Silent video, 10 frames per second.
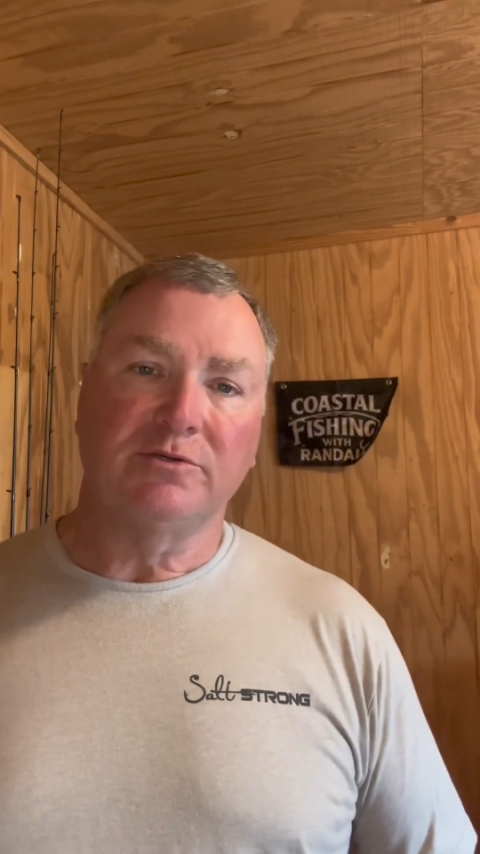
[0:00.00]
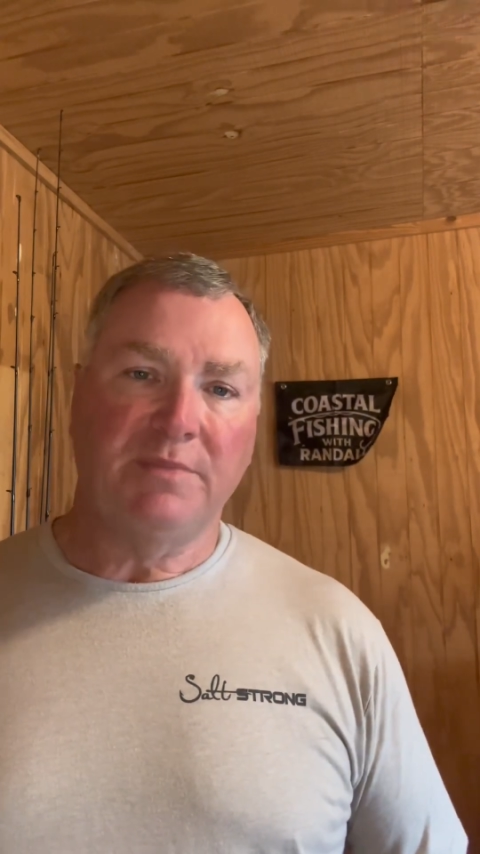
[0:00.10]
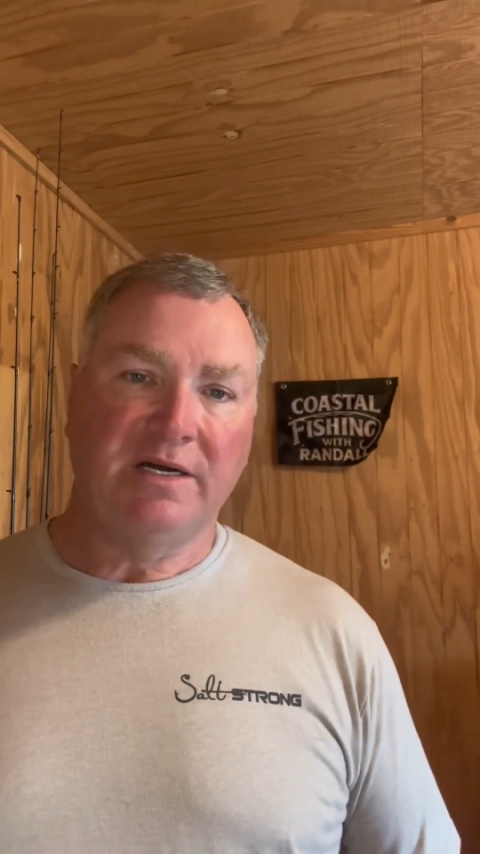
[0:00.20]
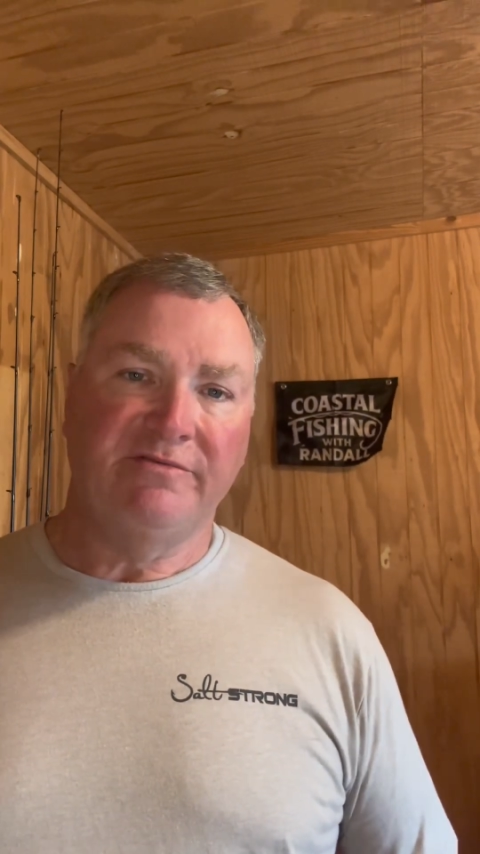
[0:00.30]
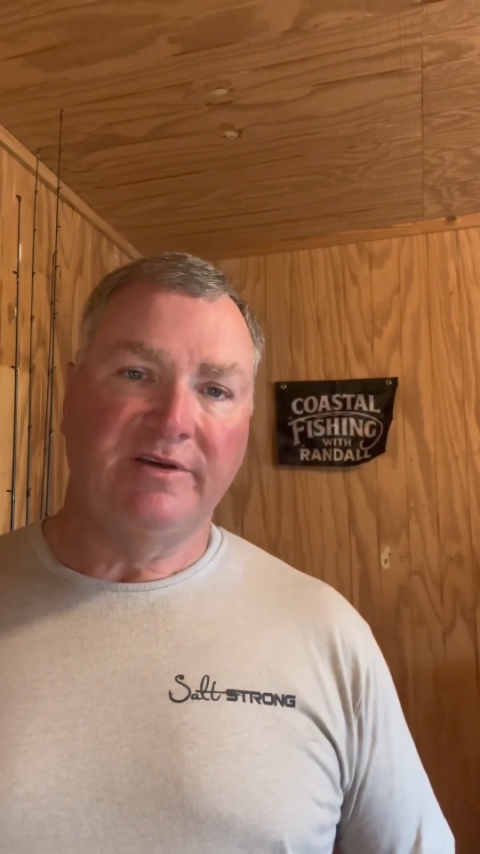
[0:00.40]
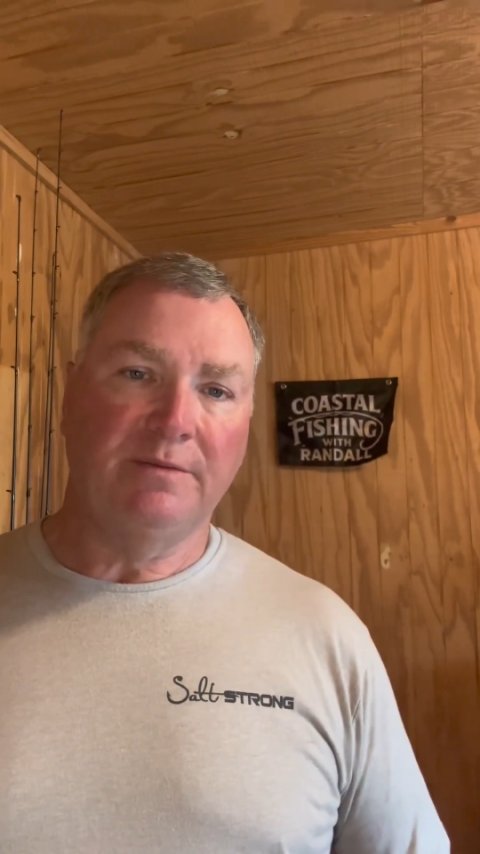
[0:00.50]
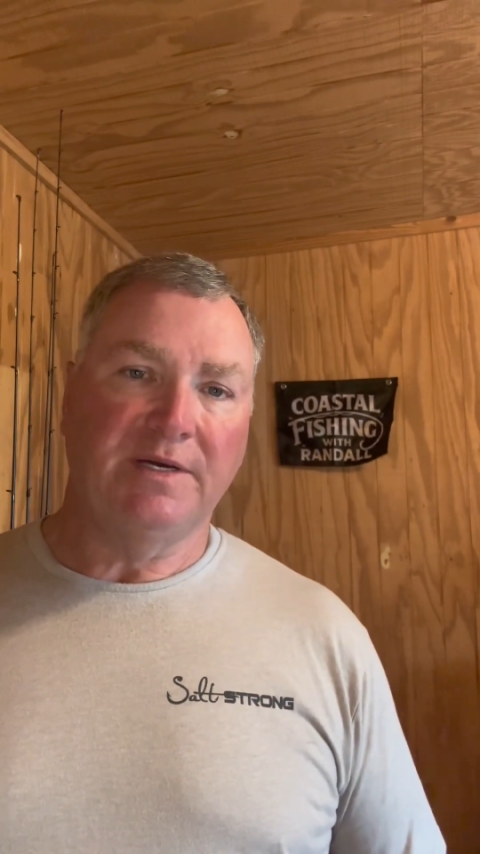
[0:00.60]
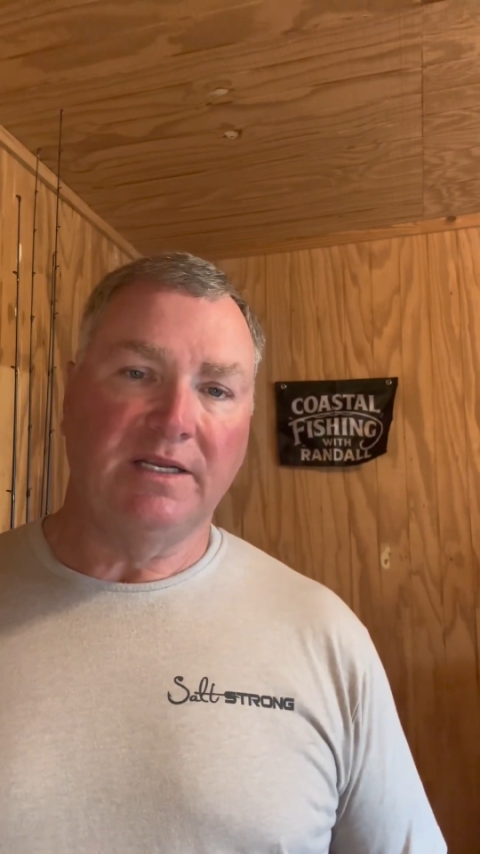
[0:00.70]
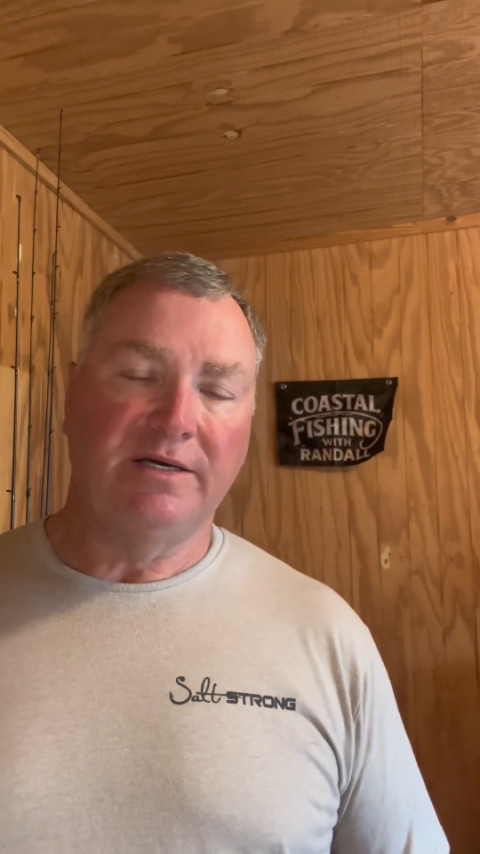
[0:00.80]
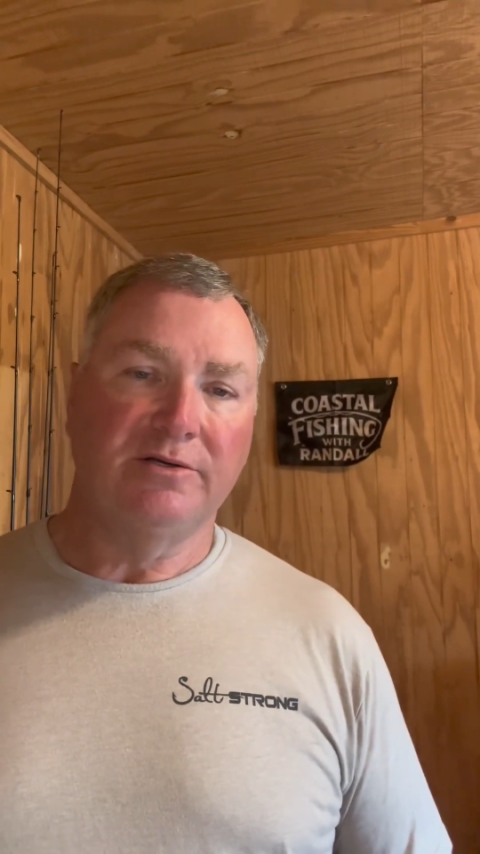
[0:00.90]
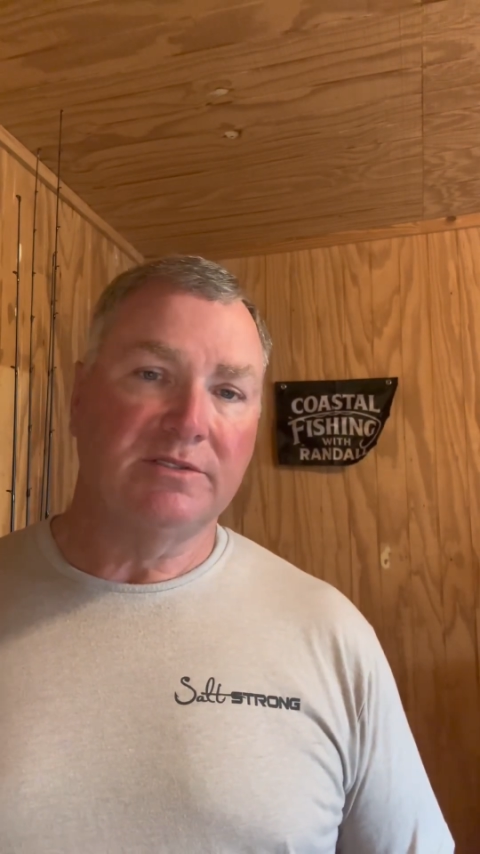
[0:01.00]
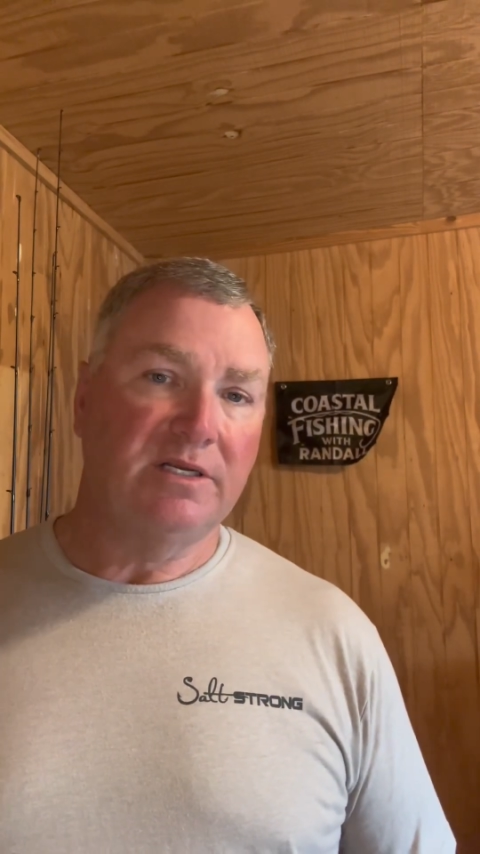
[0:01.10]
and monofilament leaders.